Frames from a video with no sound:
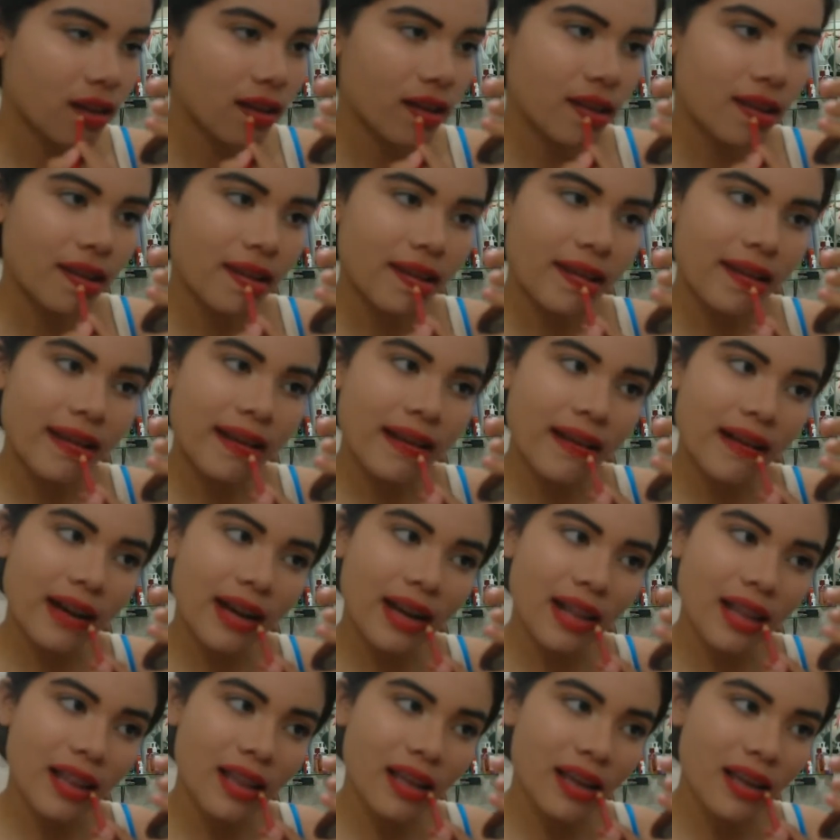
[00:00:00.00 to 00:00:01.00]
So you don't
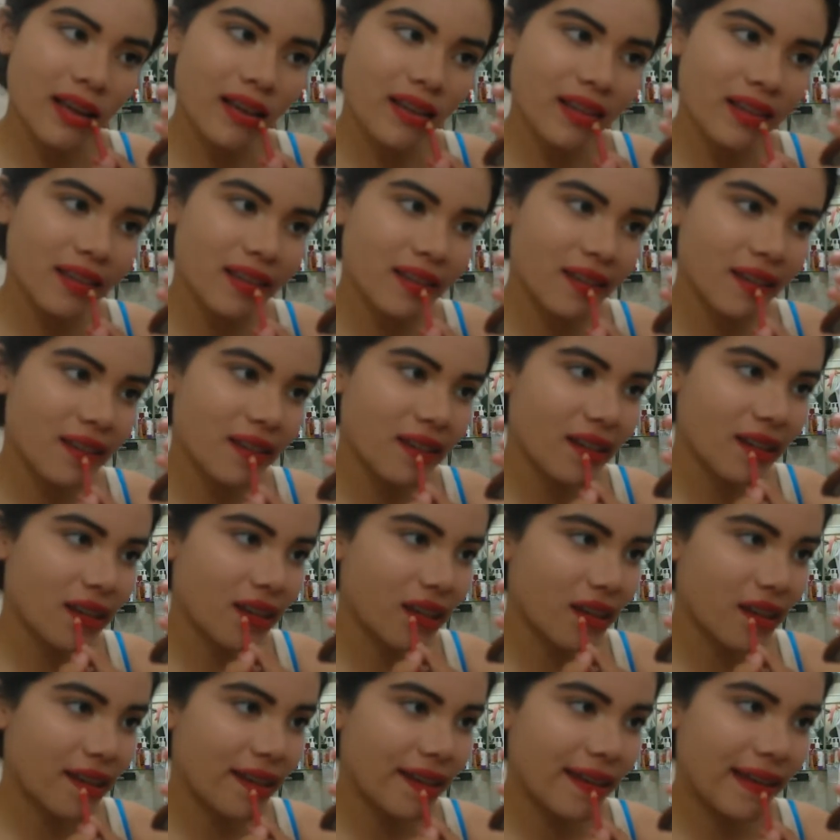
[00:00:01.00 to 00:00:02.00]
really have to
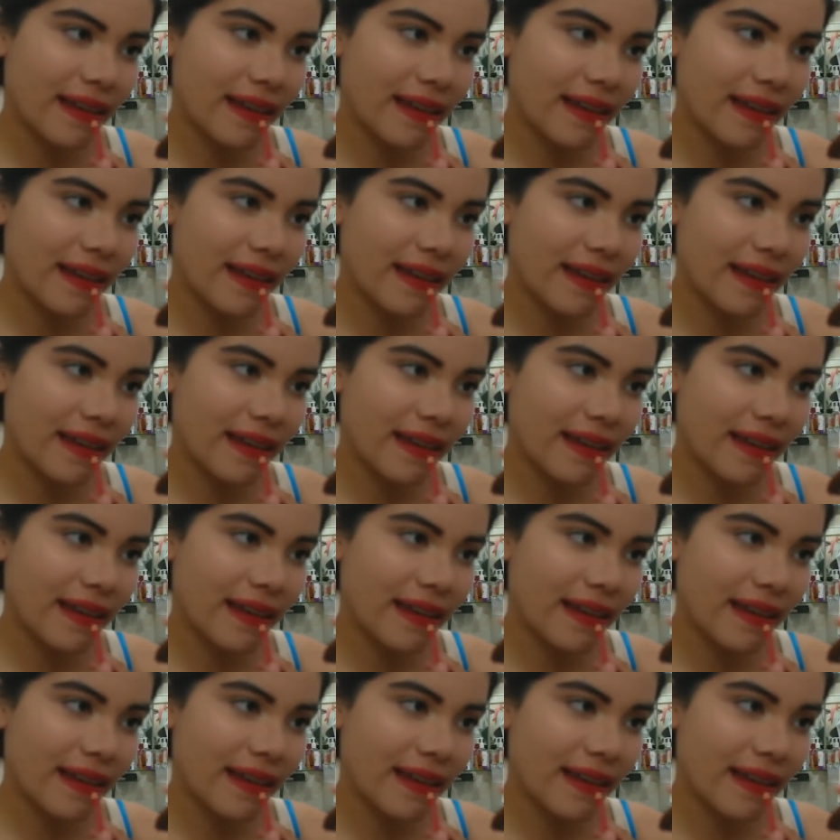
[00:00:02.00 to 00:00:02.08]
be